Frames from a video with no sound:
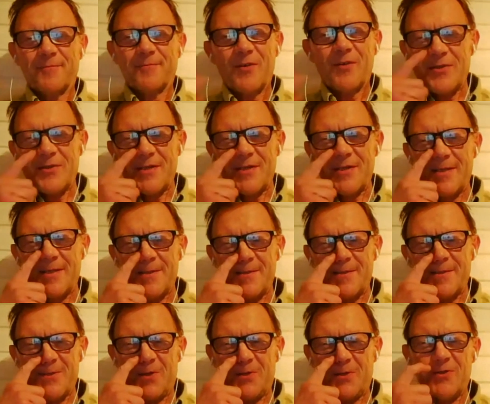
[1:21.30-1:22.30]
As I
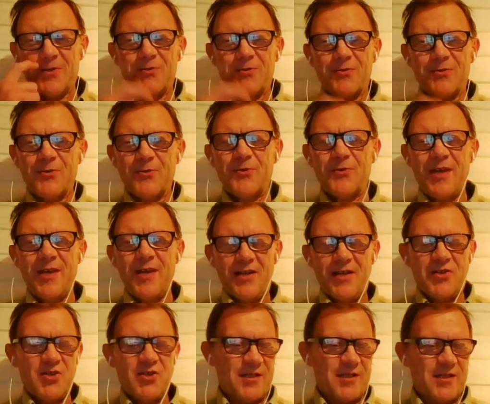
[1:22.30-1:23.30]
started to
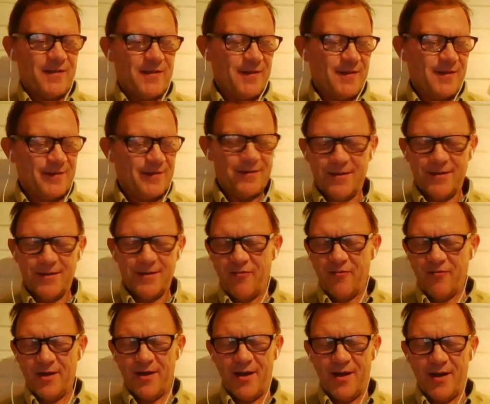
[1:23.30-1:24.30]
teach, I've
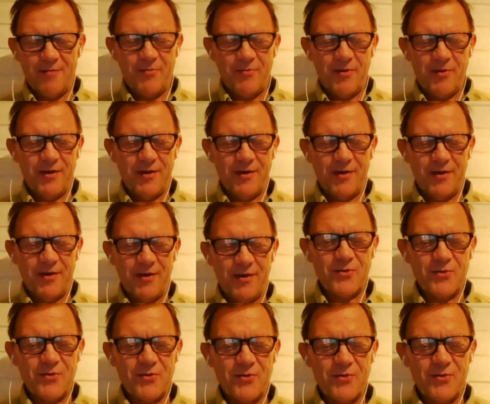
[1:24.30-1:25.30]
been in the
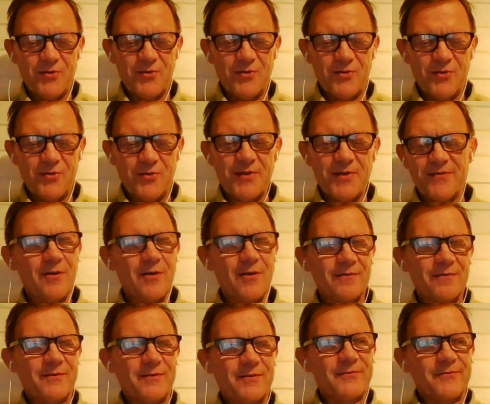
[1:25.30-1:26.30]
tourist business for
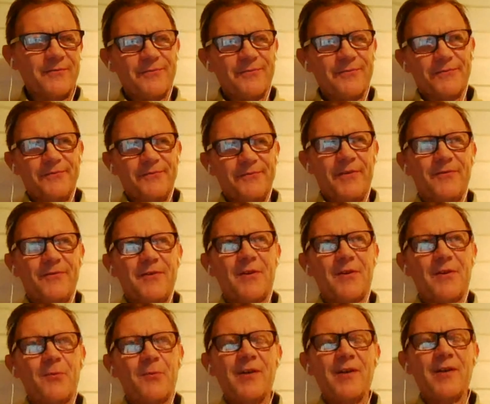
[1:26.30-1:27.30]

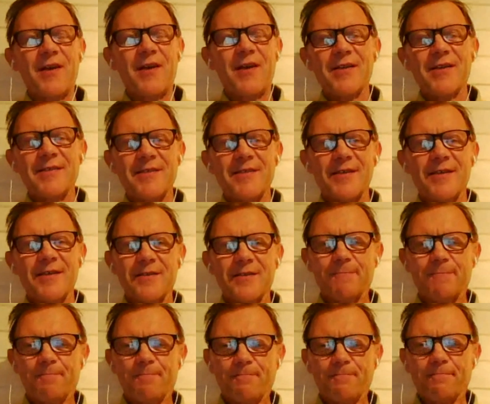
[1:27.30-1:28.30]
15, 20 years,
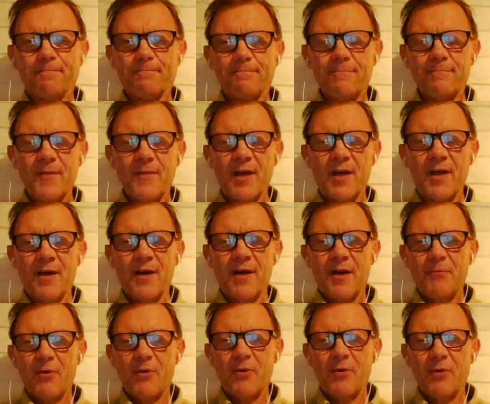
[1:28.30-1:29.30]

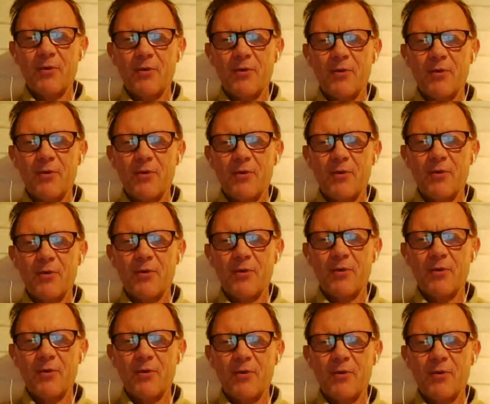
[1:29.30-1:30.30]
but on the practical
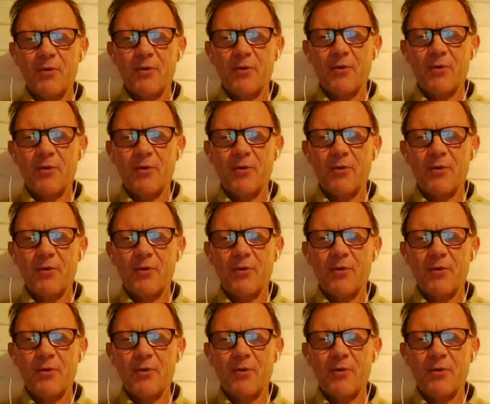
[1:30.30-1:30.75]
side of it.